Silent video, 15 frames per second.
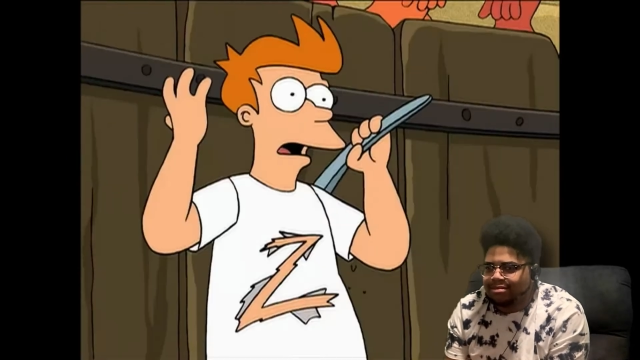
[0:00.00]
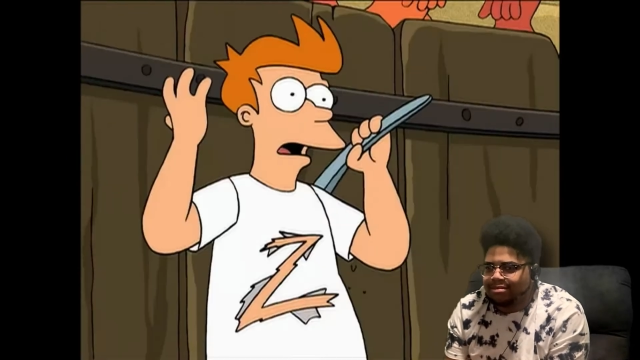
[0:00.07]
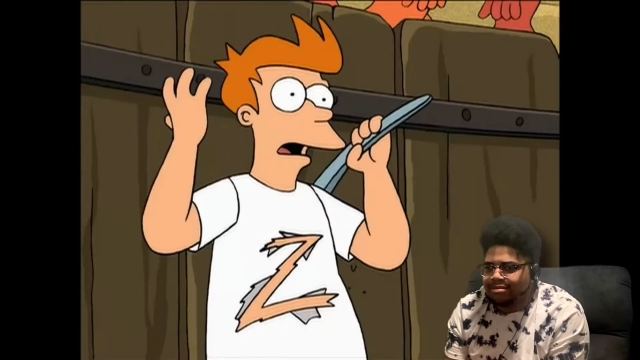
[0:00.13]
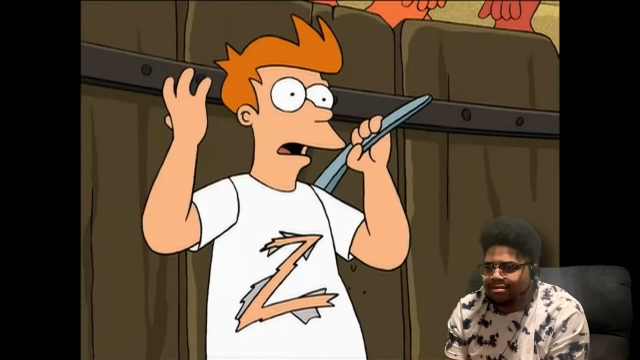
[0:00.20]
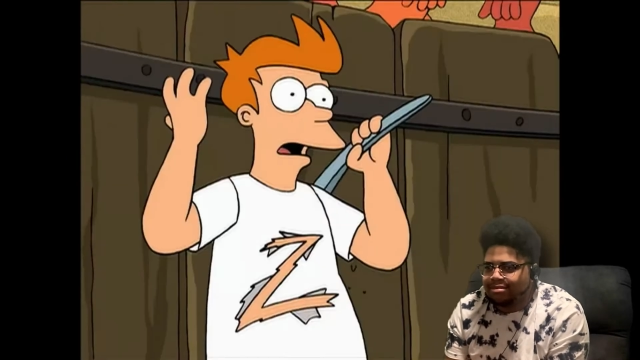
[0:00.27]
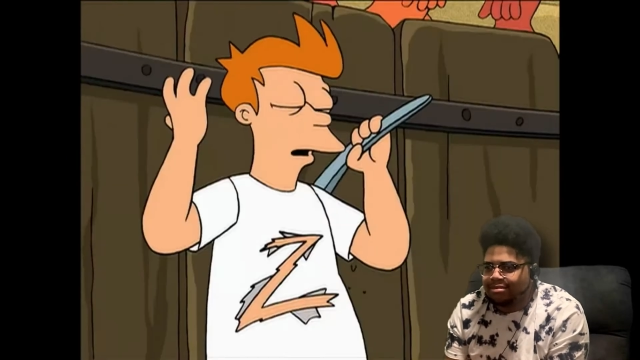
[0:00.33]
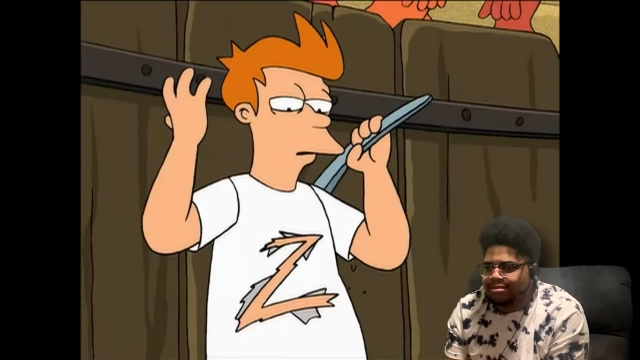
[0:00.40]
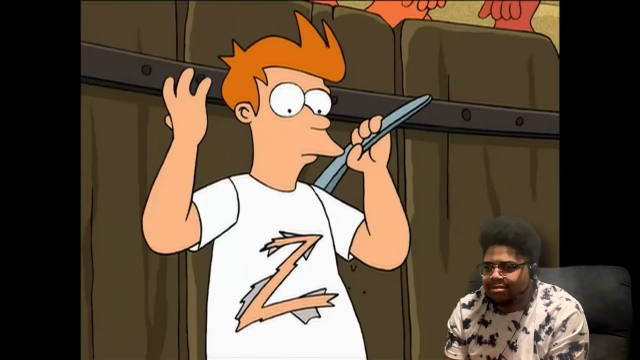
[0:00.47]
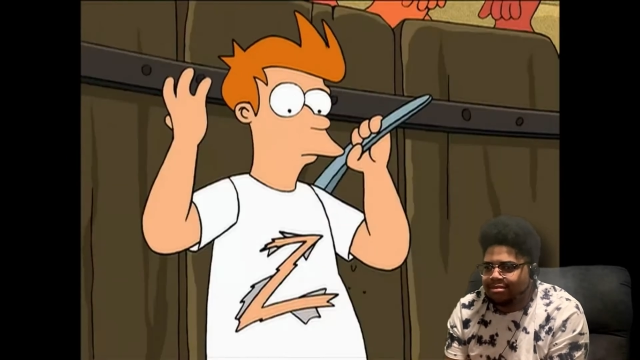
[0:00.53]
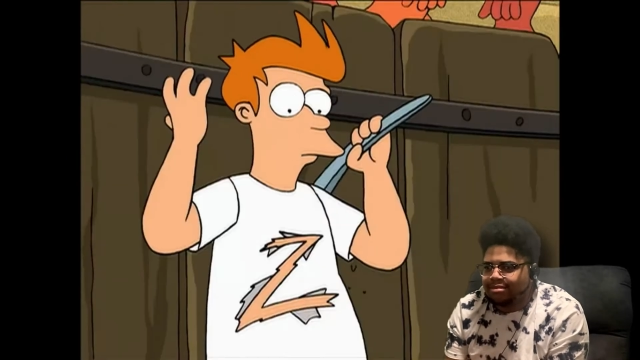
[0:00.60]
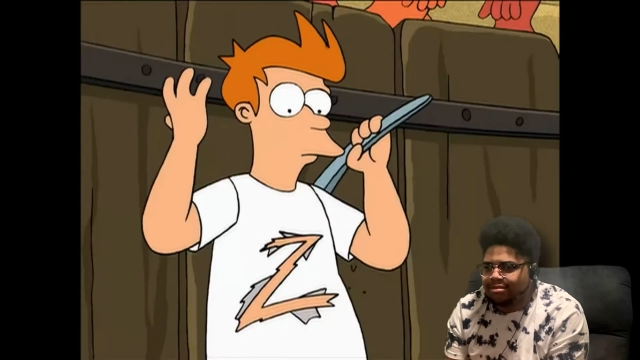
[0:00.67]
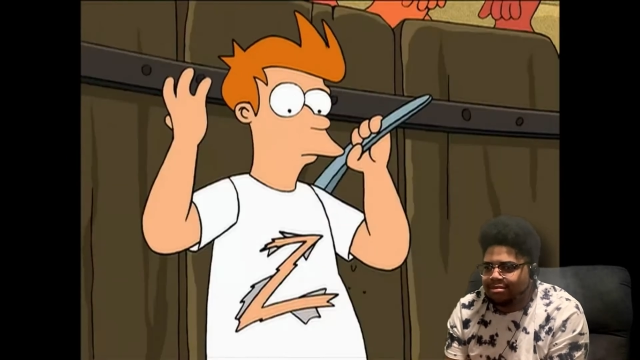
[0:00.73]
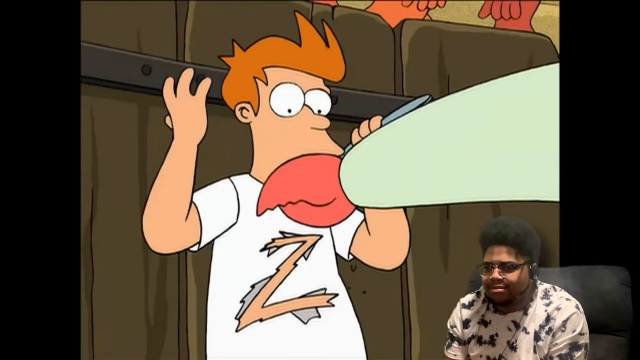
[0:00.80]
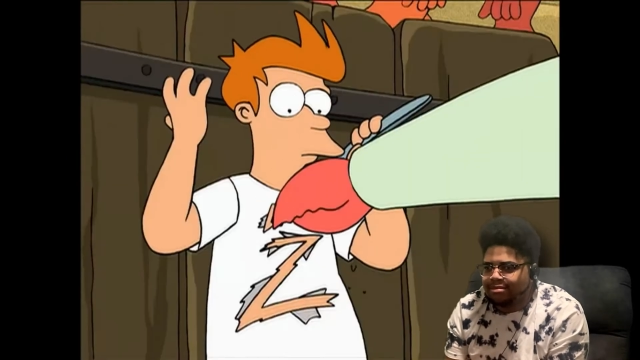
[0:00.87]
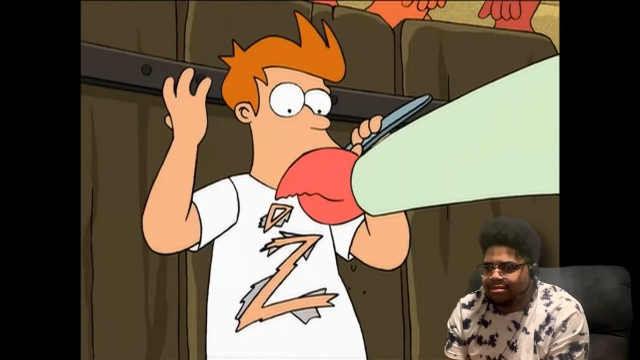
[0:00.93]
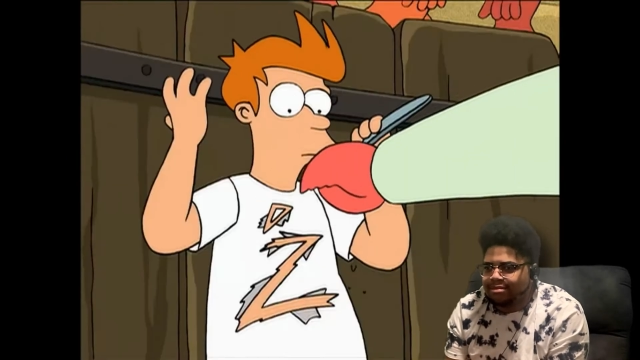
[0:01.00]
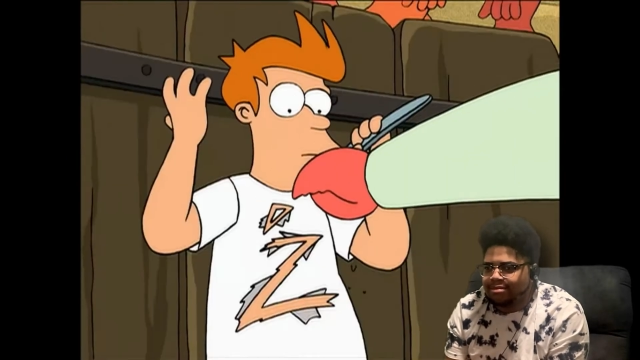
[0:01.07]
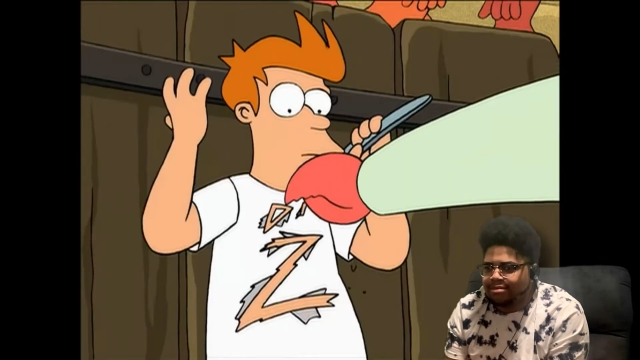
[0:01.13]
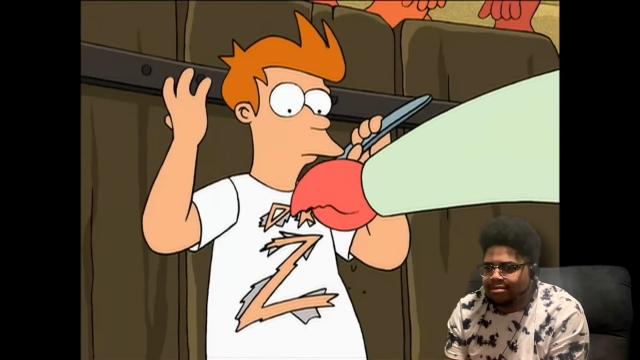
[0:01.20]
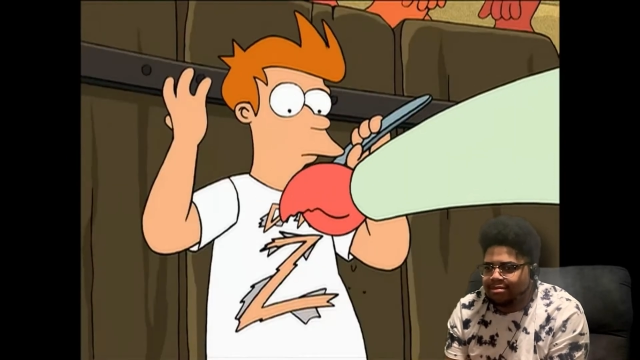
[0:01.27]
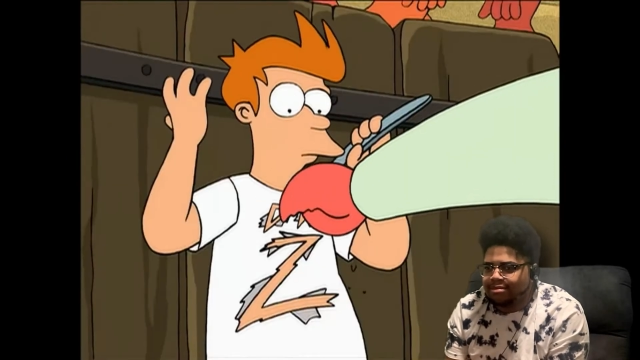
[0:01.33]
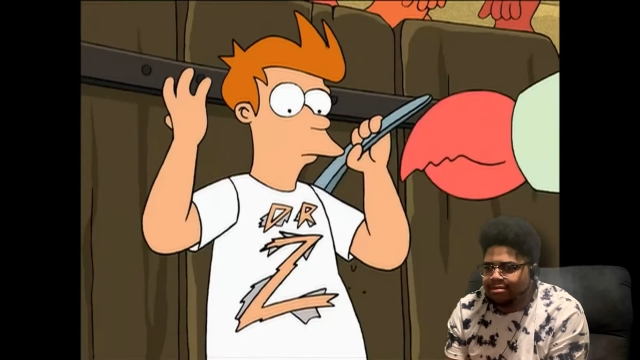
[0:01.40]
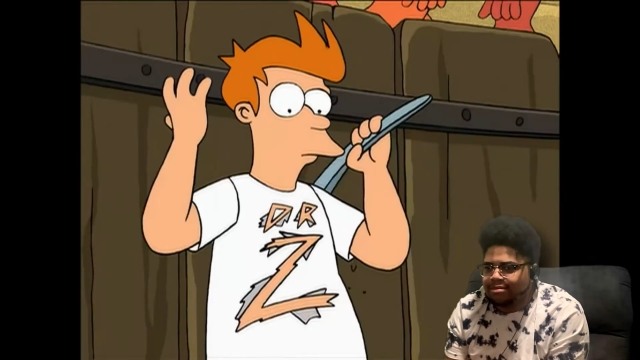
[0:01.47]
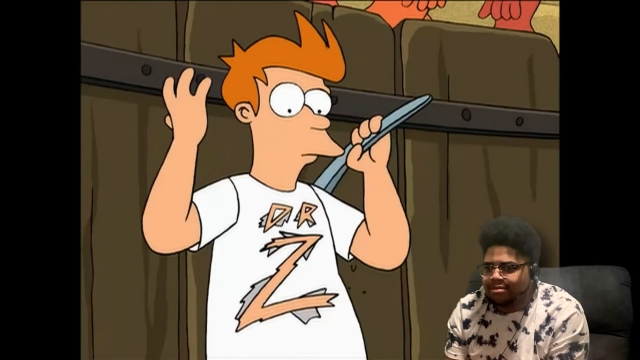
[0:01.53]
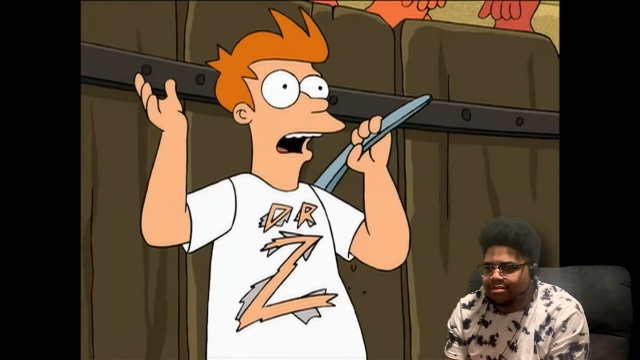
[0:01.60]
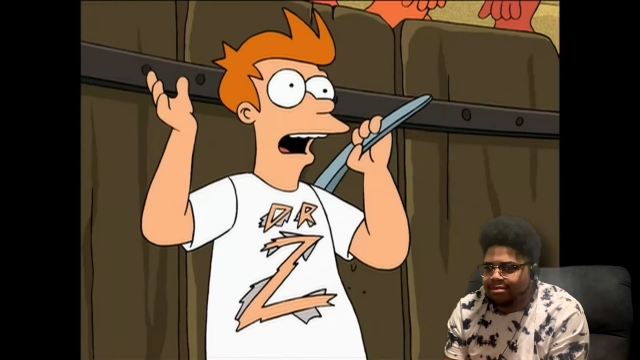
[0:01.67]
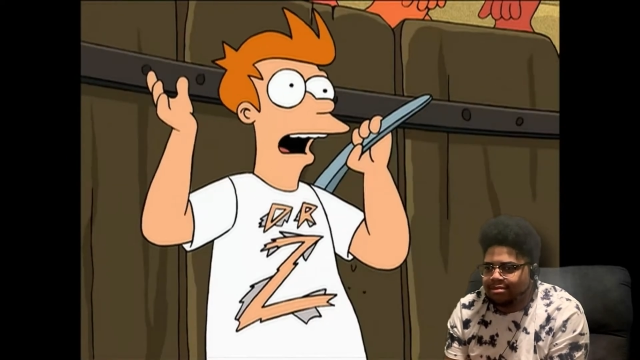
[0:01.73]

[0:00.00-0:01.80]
Nothing is said.